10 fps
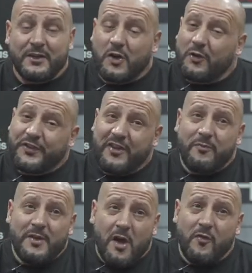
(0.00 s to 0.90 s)
God's given
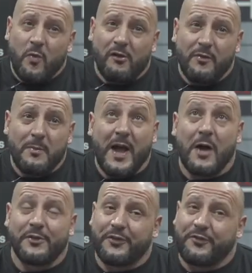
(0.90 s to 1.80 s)
me overwhelming
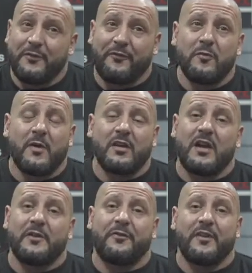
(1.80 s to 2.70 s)
power and strength through my
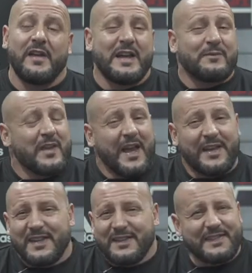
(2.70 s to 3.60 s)
life,
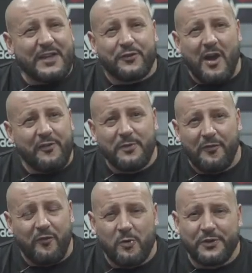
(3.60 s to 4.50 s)
and that drives me
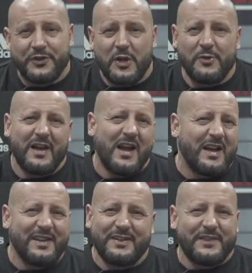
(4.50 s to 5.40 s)
forward. You know,
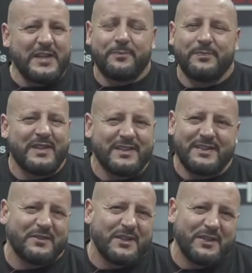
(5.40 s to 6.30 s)

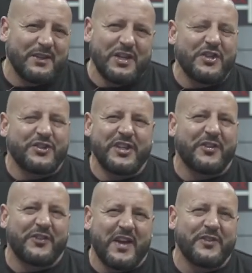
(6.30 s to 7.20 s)
these sheer
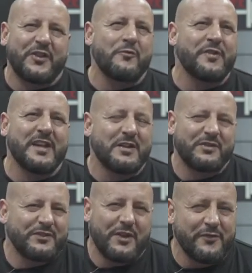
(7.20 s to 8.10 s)
size don't
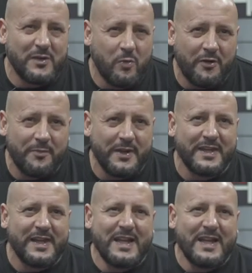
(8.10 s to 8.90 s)
really worry me.